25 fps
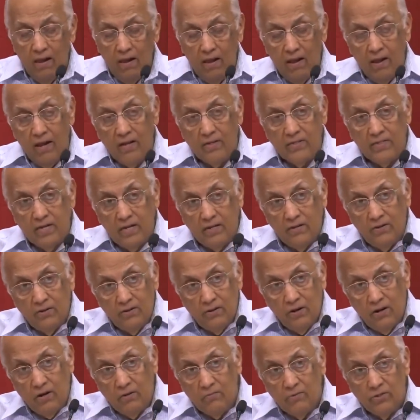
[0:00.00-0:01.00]
I'll tell you,
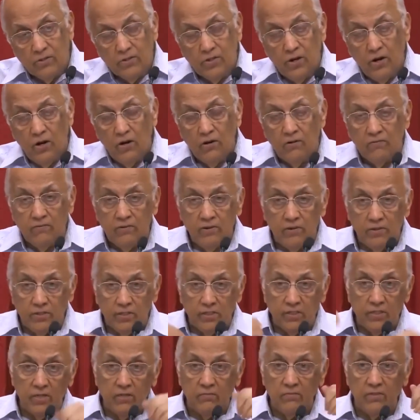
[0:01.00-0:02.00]
almost all of
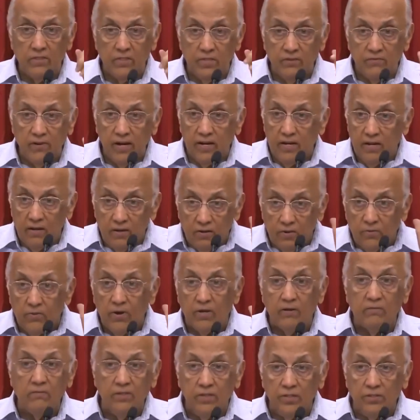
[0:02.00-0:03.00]
Christendom is divided into
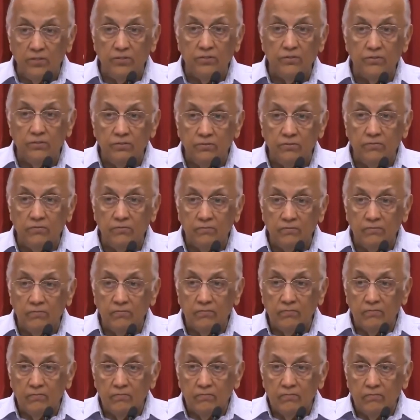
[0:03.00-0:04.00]
one of these two.
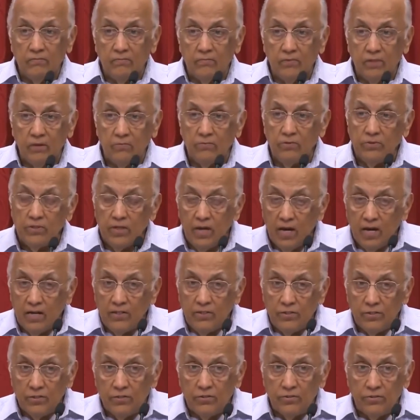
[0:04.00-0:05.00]
Some who say, I
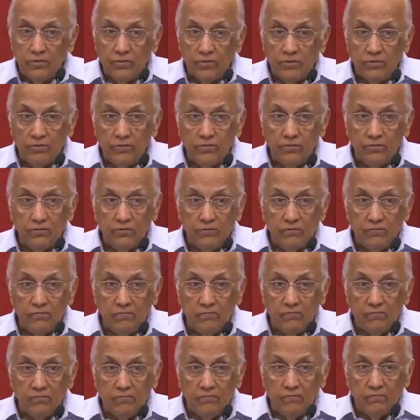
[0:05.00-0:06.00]
chose,
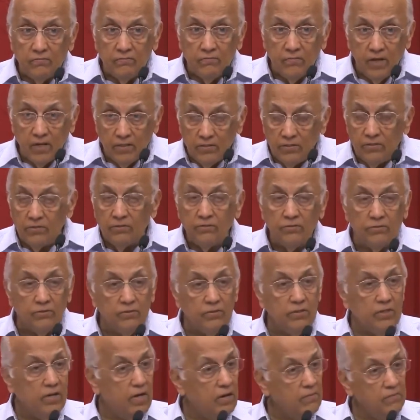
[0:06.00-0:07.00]
I chose,
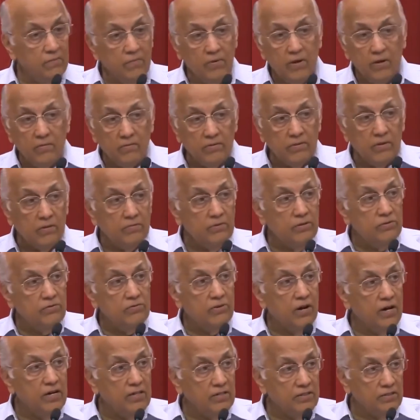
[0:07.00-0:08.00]
and I accepted
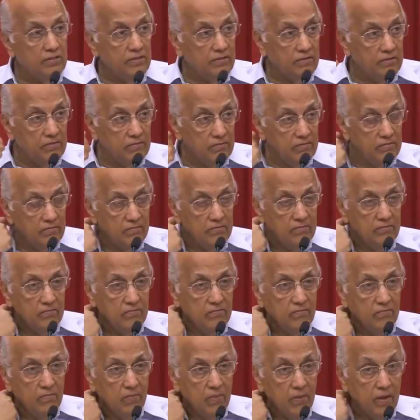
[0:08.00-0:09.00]
Christ.
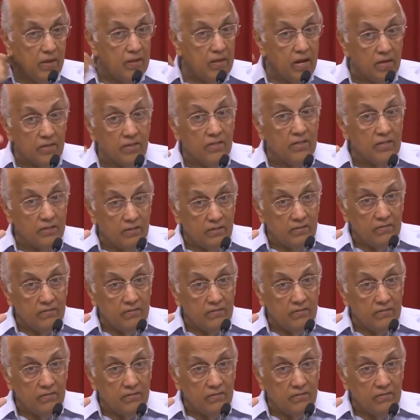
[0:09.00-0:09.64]
And that's it.